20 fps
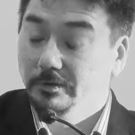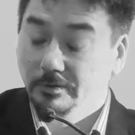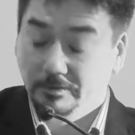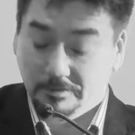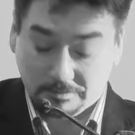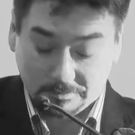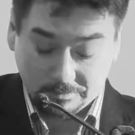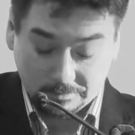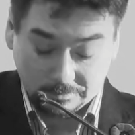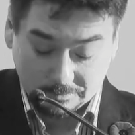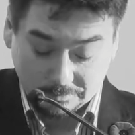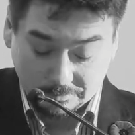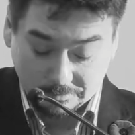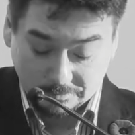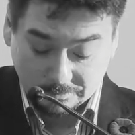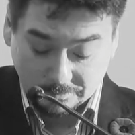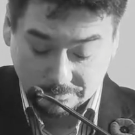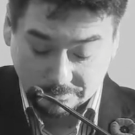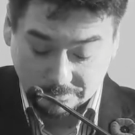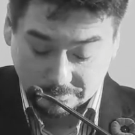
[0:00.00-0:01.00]

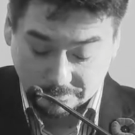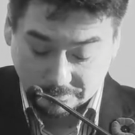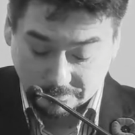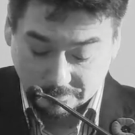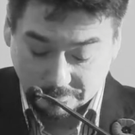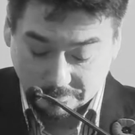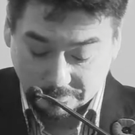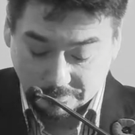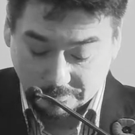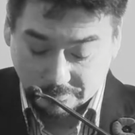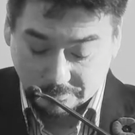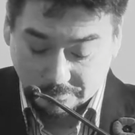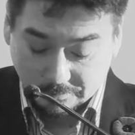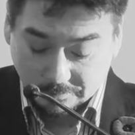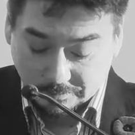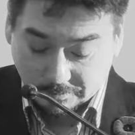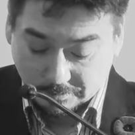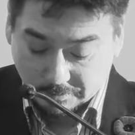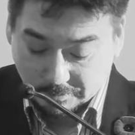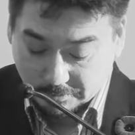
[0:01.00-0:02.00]

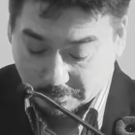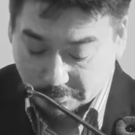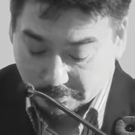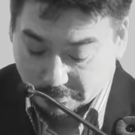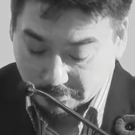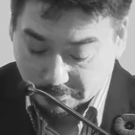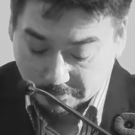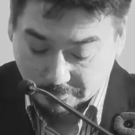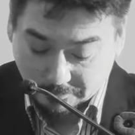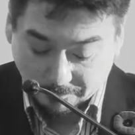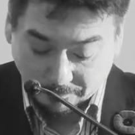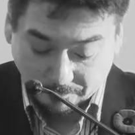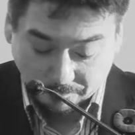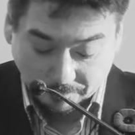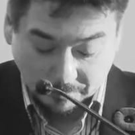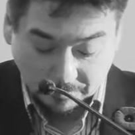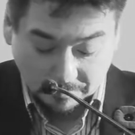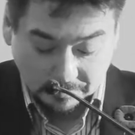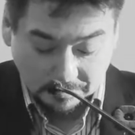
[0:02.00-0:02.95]
(silence)